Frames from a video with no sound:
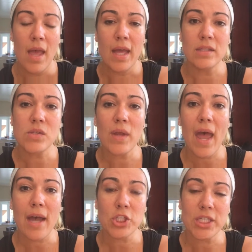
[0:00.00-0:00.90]
And so it
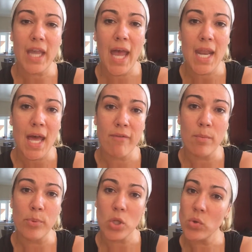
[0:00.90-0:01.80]
actually can have
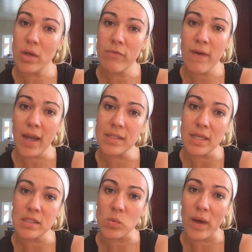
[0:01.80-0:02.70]
a bloat effect
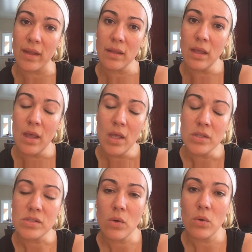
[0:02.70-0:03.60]
as well.
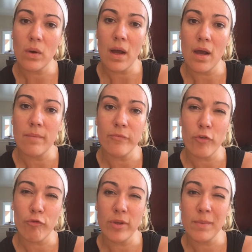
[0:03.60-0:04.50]
So
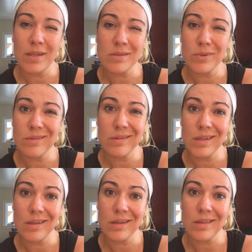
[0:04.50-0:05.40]
for females, we don't
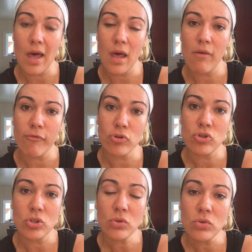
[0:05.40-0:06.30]
really like that. For
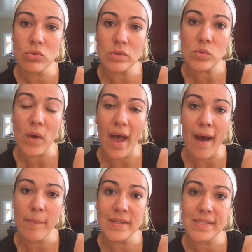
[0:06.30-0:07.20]
dudes, what
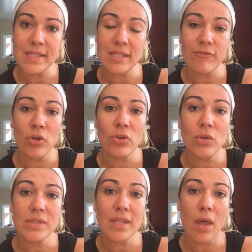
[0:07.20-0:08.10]
happens is if you're
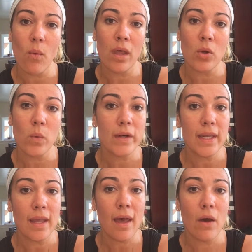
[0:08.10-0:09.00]
using that while you're
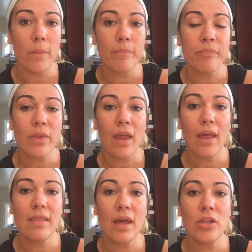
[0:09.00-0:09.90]
working out
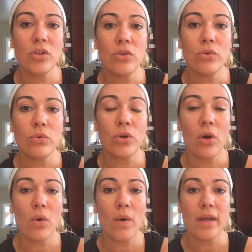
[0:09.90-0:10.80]
and then you
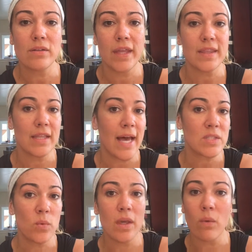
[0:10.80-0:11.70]
go like the
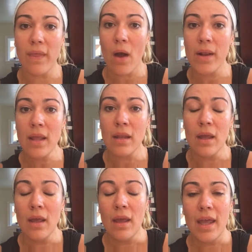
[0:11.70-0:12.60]
last week without it,
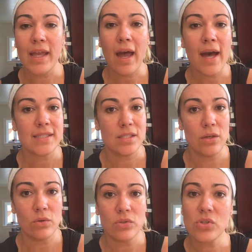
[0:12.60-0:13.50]
it cuts
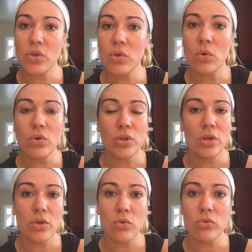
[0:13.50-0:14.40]
you. So you
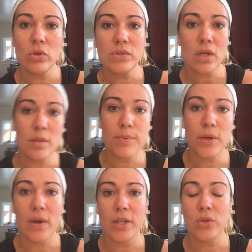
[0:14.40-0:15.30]
lose all the
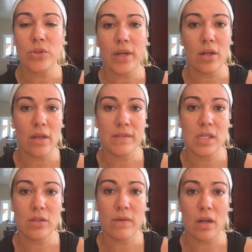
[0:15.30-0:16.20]
bloat and you look and all of a
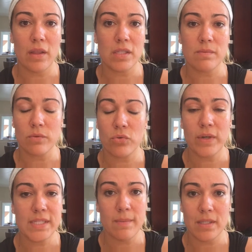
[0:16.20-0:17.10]
sudden you've got all this
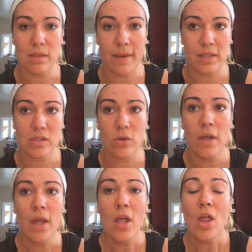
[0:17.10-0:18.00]
crazy muscle mass. So
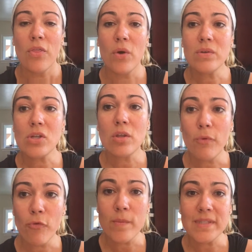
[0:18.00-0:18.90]
those are the
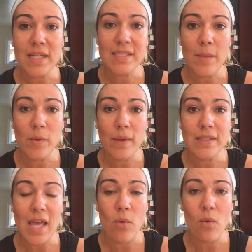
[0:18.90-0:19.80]
performance line
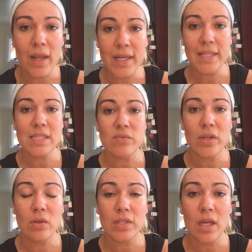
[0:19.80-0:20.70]
supplements. I wanted to get this
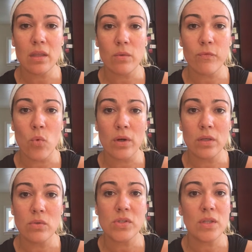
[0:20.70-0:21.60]
video together for
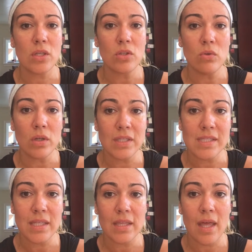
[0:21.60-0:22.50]
you so that you could
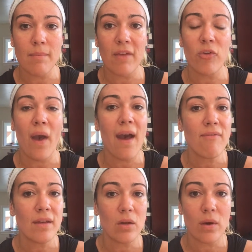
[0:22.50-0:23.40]
see them. If you
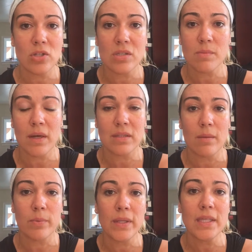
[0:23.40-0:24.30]
have any questions about
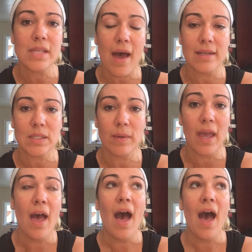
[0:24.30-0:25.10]
them, please ask me.